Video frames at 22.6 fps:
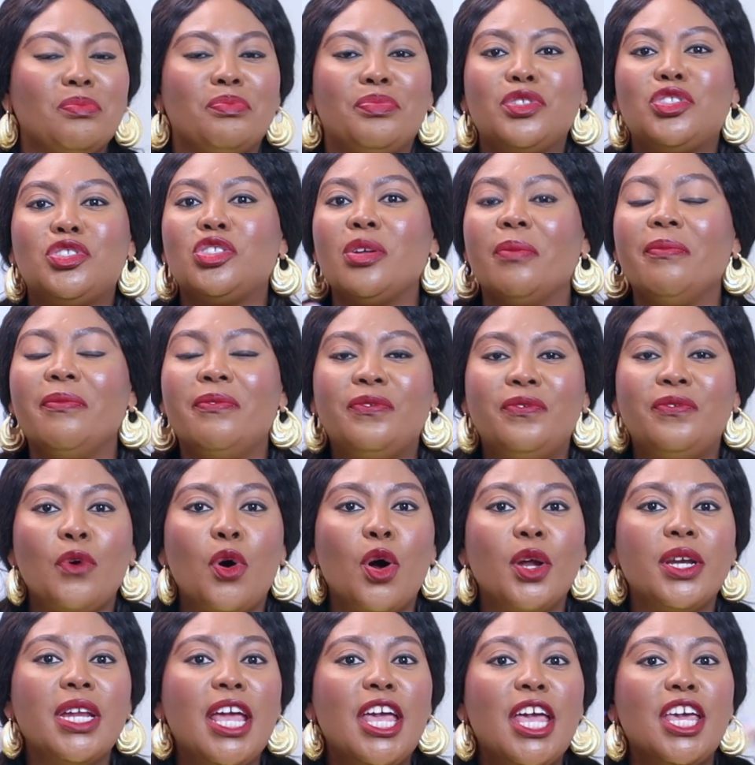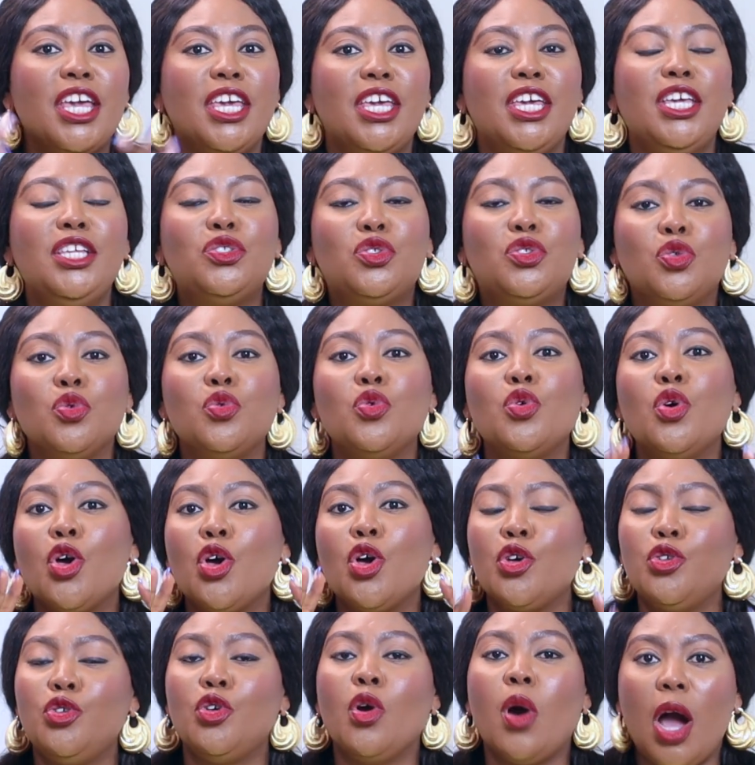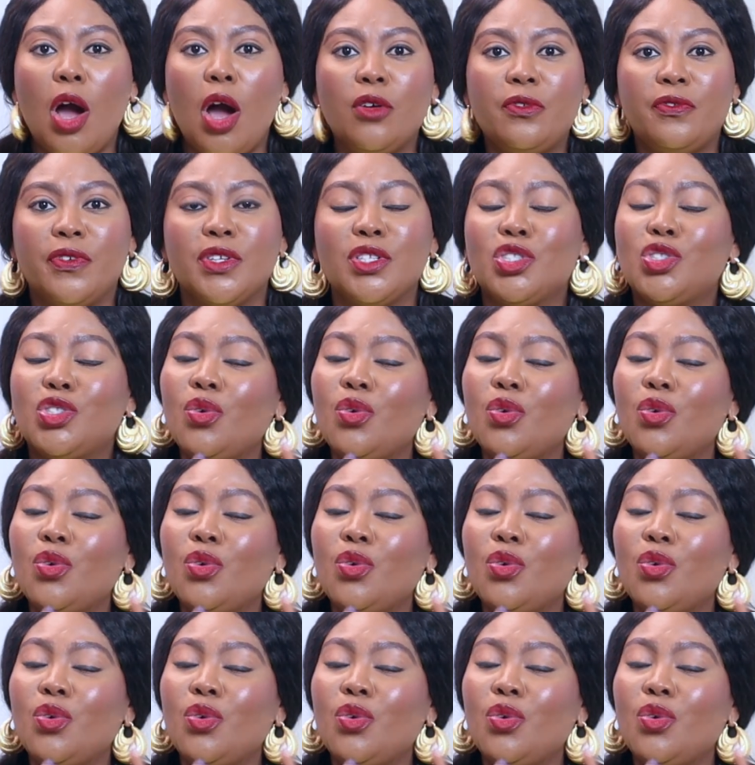put some fun into your outfit.